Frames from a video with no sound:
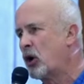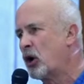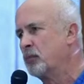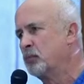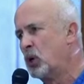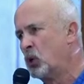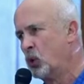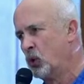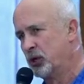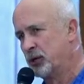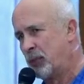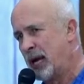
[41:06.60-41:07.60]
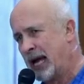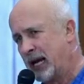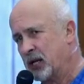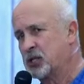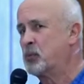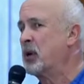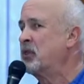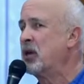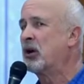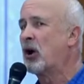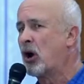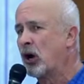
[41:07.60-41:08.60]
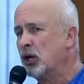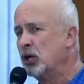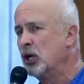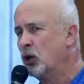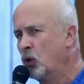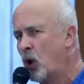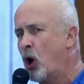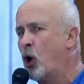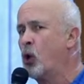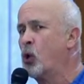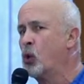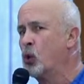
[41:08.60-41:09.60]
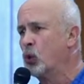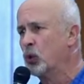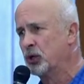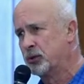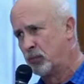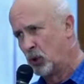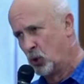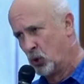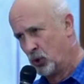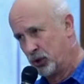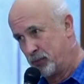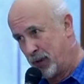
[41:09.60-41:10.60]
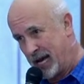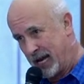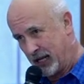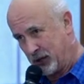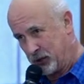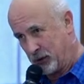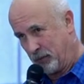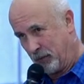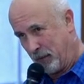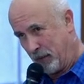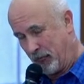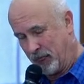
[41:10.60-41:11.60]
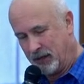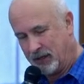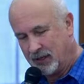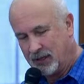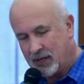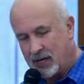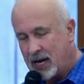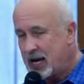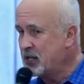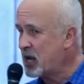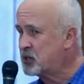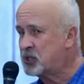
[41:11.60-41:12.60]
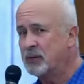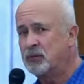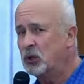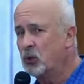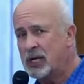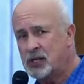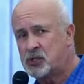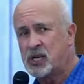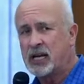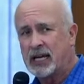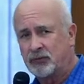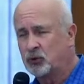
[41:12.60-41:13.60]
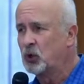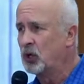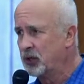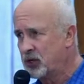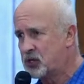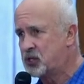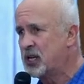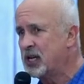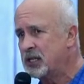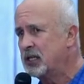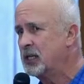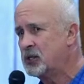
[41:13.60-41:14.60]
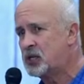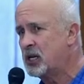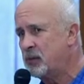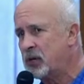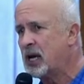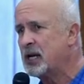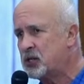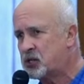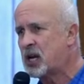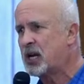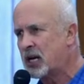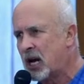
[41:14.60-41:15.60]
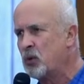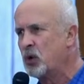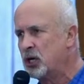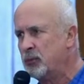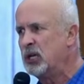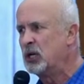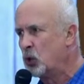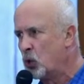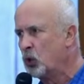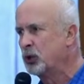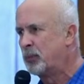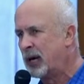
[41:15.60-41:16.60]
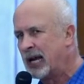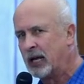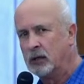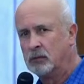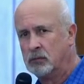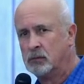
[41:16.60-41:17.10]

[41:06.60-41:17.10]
are bold pilots, but there are no old, old pilots. and that's something Red said after all this stunting. He said to me, I decided I wanted to be an old pilot.